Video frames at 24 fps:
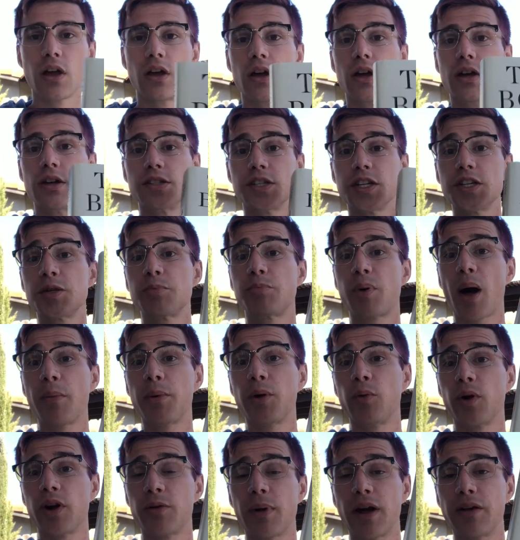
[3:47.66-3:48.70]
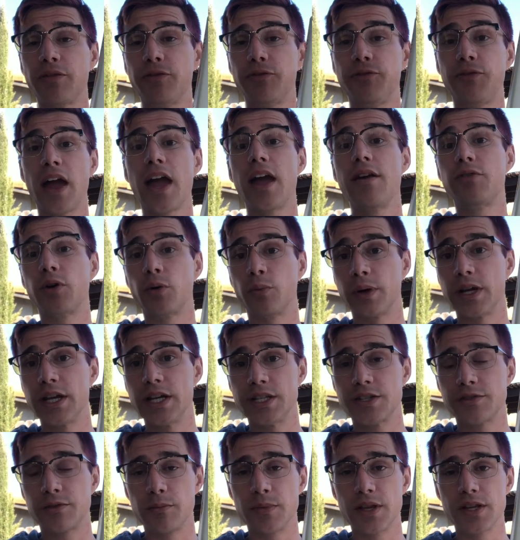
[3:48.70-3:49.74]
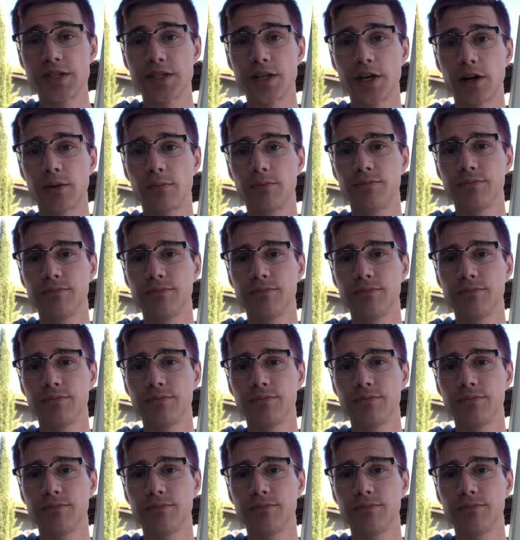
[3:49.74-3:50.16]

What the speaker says: This is probably one of my favorite reads from this year.